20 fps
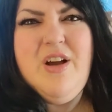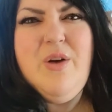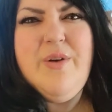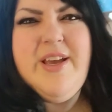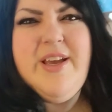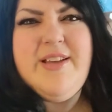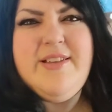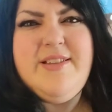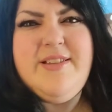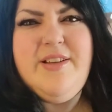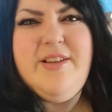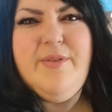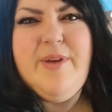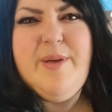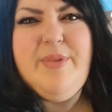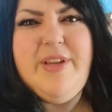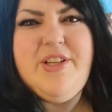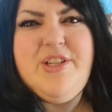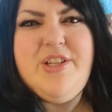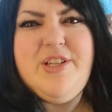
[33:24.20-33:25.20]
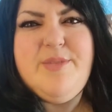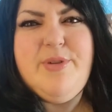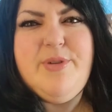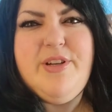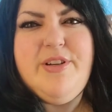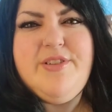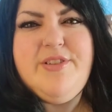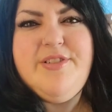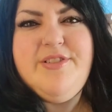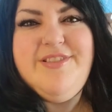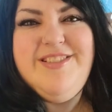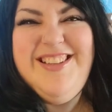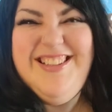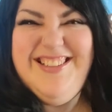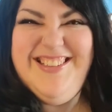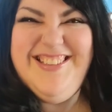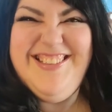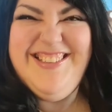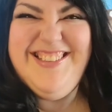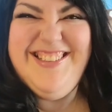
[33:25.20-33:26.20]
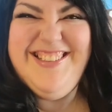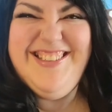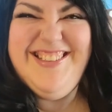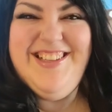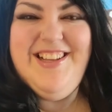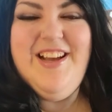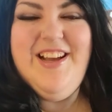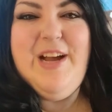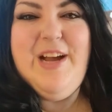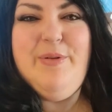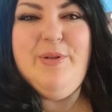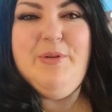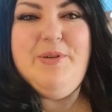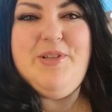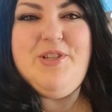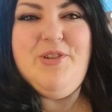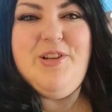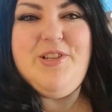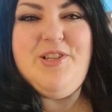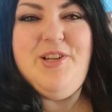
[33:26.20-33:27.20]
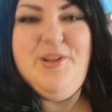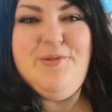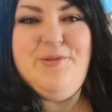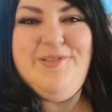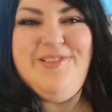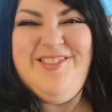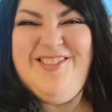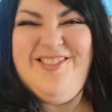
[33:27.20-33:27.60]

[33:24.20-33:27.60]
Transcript: Oh yes, you're right, Plain Cheeseburgers. I will always trust you.